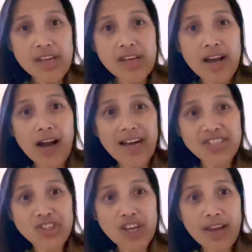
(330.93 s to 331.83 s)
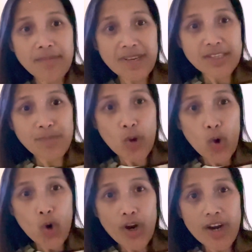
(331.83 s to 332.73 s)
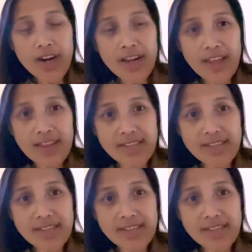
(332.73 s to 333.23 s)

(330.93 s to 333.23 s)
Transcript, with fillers: uh, as gem explore this